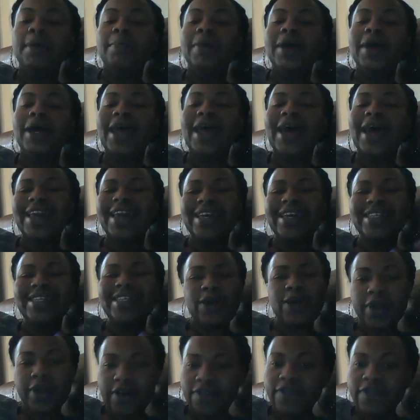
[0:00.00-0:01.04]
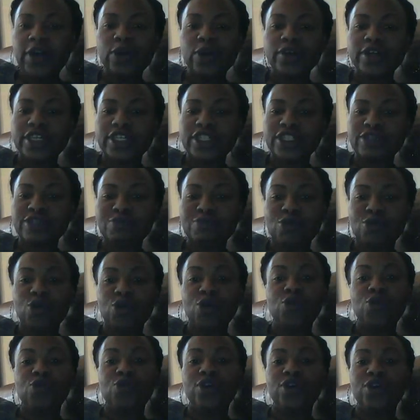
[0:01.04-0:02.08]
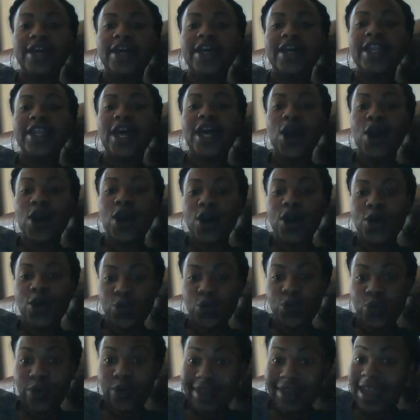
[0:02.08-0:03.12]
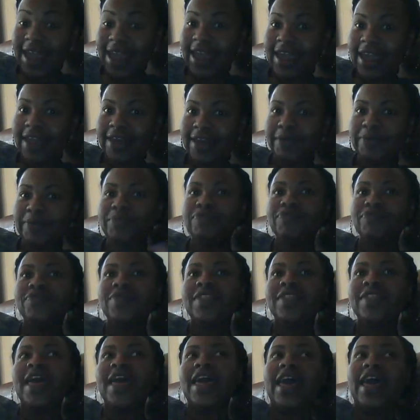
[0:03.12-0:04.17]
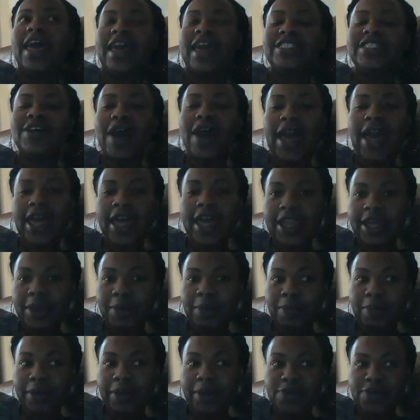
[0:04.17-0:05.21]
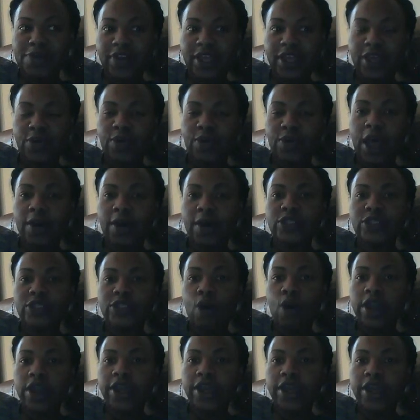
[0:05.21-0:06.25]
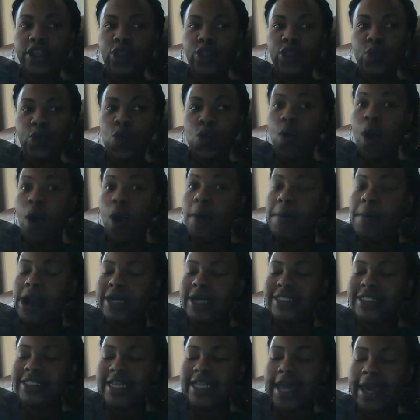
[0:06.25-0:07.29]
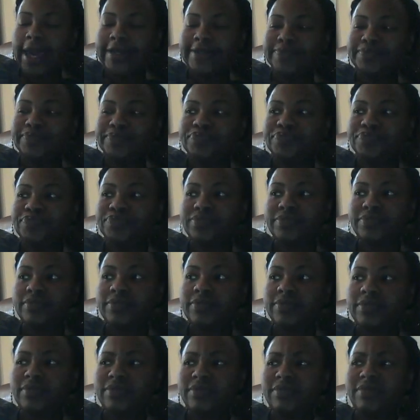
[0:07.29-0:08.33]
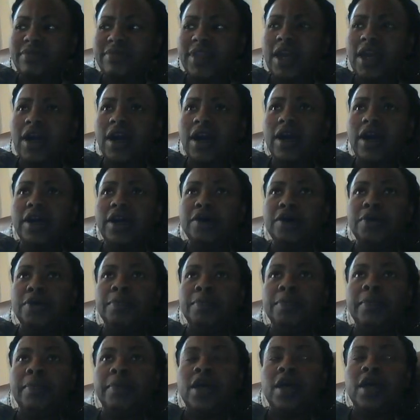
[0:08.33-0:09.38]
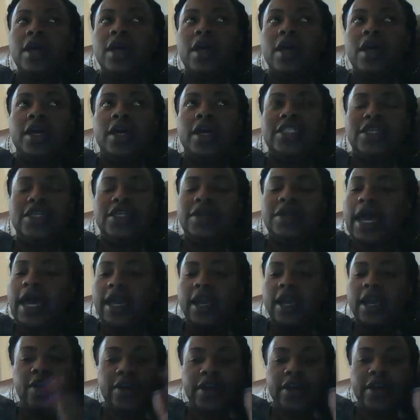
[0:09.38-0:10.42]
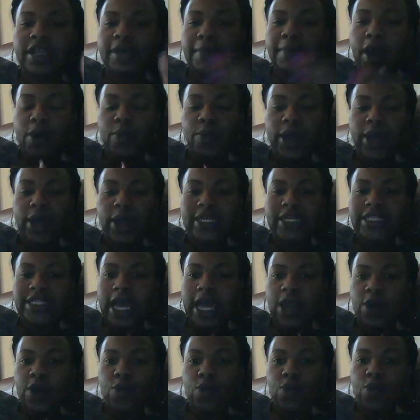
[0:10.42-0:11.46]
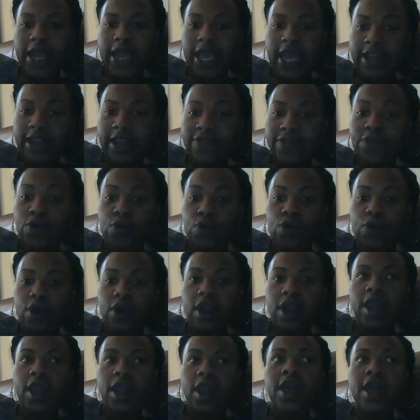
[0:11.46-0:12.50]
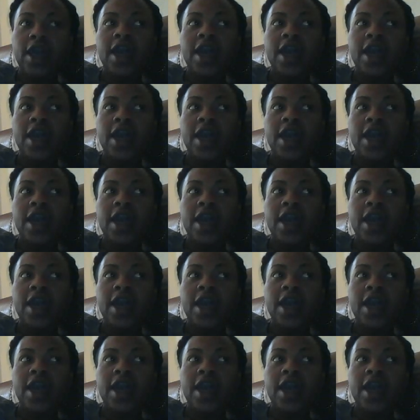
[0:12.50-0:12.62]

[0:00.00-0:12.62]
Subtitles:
But I guess I want to focus more on regain. And so I had an epiphany when I was walking through Walmart today. So like currently my weight is like 184.